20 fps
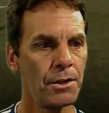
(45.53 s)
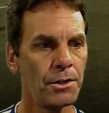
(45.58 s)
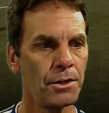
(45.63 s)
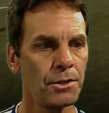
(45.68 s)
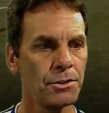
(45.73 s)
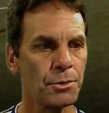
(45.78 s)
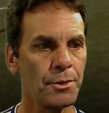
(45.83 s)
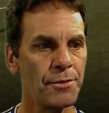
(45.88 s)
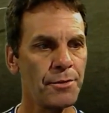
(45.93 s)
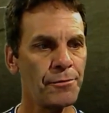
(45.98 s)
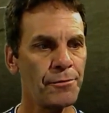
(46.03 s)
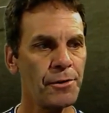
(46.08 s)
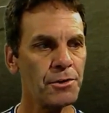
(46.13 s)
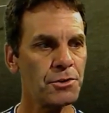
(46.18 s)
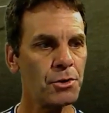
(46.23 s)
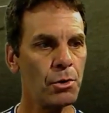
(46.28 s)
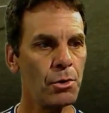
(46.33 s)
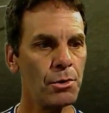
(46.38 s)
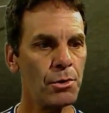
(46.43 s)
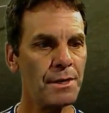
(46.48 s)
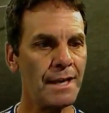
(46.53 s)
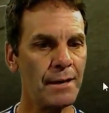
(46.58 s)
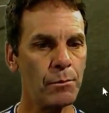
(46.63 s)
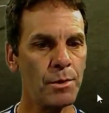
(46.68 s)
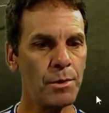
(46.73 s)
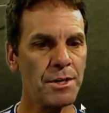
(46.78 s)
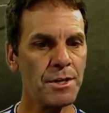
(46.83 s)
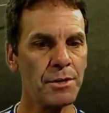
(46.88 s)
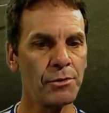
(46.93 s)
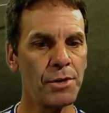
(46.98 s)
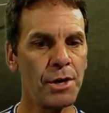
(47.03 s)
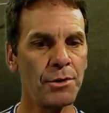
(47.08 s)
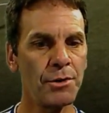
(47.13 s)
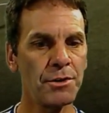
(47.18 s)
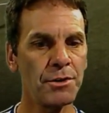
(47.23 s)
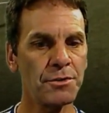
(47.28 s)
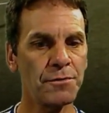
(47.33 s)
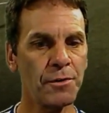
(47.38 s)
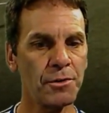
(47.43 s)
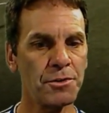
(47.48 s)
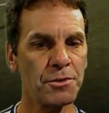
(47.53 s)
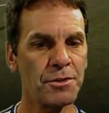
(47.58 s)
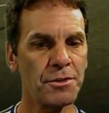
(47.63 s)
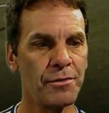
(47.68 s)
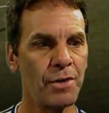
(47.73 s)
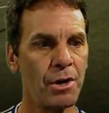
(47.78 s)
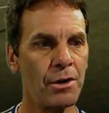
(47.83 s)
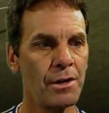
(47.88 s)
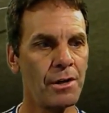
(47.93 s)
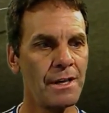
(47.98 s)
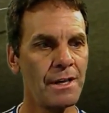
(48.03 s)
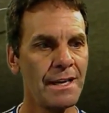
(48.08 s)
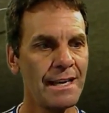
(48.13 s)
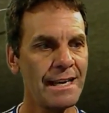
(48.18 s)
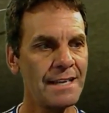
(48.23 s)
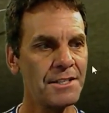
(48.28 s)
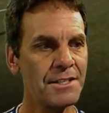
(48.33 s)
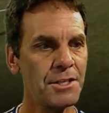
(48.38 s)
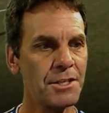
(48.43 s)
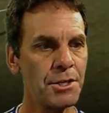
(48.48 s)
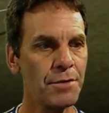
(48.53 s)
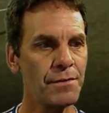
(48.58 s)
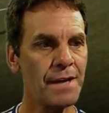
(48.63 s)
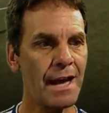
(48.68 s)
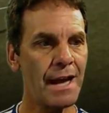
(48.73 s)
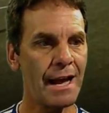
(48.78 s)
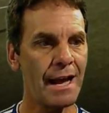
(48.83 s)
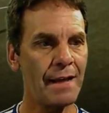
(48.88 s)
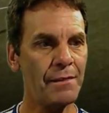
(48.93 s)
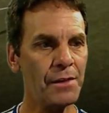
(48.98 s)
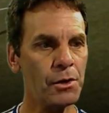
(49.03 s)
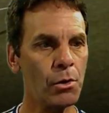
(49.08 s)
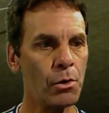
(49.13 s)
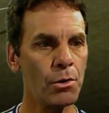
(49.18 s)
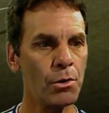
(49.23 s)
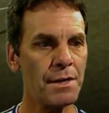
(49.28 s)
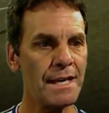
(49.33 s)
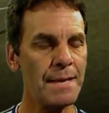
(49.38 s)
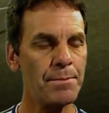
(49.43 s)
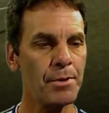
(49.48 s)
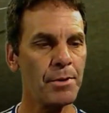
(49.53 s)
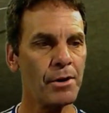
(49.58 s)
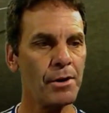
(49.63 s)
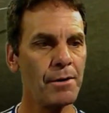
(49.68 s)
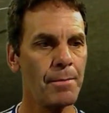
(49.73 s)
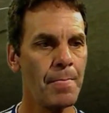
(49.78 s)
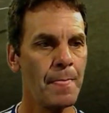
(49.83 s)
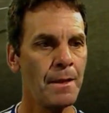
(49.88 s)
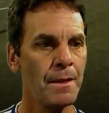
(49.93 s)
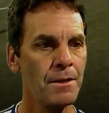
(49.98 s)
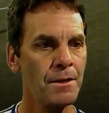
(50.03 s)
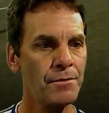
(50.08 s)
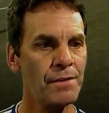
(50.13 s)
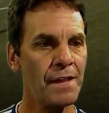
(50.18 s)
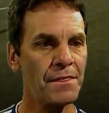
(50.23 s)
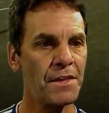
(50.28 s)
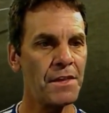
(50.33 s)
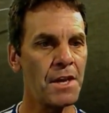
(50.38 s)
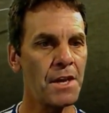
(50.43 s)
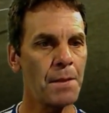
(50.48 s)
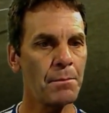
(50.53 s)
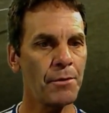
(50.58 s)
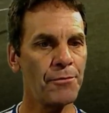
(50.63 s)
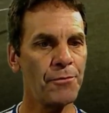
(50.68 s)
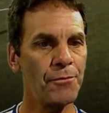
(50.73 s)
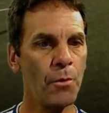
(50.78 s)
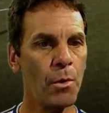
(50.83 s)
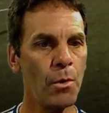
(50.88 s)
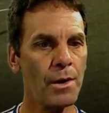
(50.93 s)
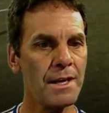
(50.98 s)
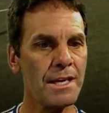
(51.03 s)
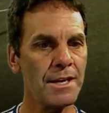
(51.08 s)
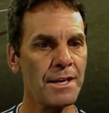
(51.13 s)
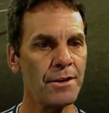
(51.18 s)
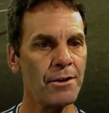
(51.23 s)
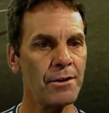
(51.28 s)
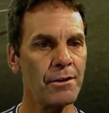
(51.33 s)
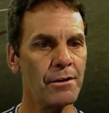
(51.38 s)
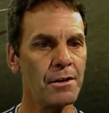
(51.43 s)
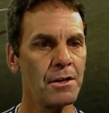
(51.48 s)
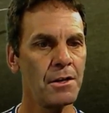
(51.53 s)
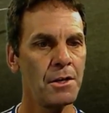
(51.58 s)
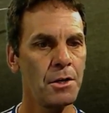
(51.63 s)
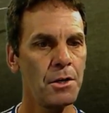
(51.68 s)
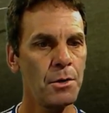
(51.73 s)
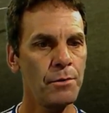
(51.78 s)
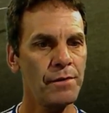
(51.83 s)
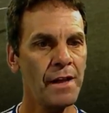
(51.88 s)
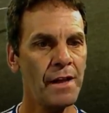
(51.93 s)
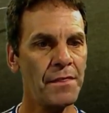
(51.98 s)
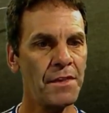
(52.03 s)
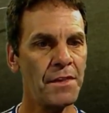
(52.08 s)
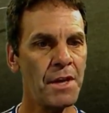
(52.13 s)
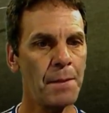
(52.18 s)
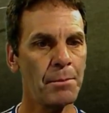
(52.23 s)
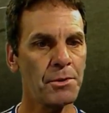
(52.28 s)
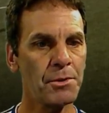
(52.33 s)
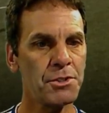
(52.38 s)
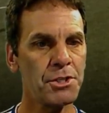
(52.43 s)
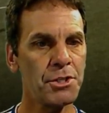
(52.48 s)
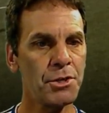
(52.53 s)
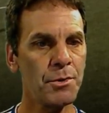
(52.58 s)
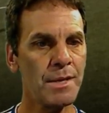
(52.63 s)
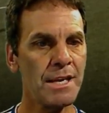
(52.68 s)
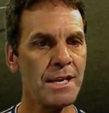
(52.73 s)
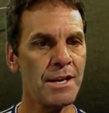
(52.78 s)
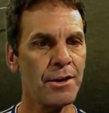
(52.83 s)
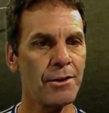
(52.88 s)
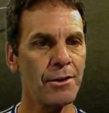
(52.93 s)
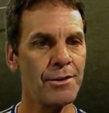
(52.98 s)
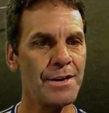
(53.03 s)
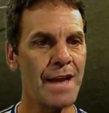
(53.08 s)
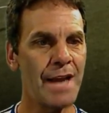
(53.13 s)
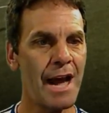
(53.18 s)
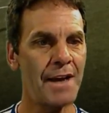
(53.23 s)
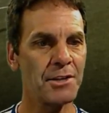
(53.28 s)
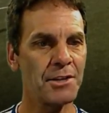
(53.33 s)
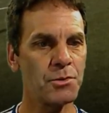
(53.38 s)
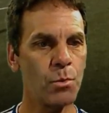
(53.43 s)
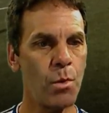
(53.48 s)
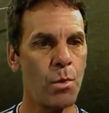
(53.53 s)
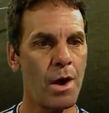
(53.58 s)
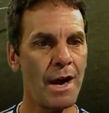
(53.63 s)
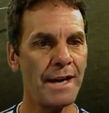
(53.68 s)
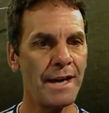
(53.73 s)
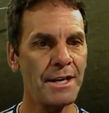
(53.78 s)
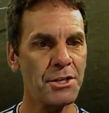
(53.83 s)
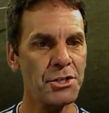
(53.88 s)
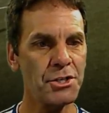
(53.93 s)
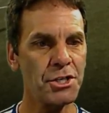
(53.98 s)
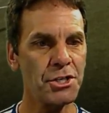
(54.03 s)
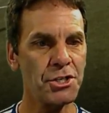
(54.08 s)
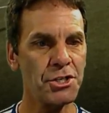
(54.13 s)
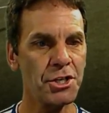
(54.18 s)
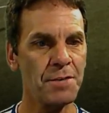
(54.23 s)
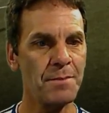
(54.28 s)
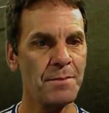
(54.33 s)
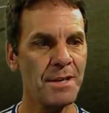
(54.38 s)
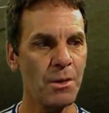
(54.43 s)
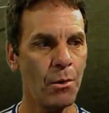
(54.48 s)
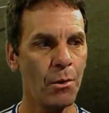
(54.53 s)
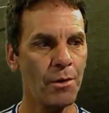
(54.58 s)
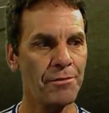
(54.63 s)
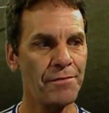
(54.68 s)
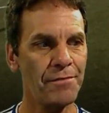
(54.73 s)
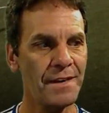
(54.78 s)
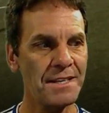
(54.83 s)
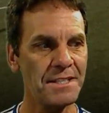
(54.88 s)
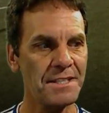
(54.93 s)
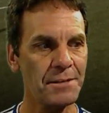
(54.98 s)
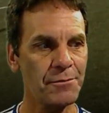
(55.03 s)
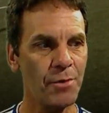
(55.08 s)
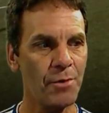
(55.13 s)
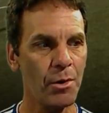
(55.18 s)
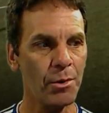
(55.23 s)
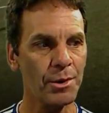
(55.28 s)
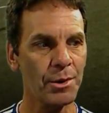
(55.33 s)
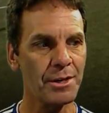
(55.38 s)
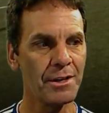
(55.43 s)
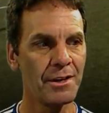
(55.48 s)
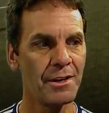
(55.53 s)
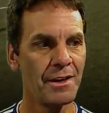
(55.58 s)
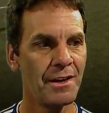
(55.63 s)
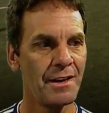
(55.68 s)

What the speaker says: So in the first goal kick, what you'll notice first of all is that you've got the goalkeeper, you've got the number 4 here, we've got the number 2 here, not as wide as she should be or facing forward.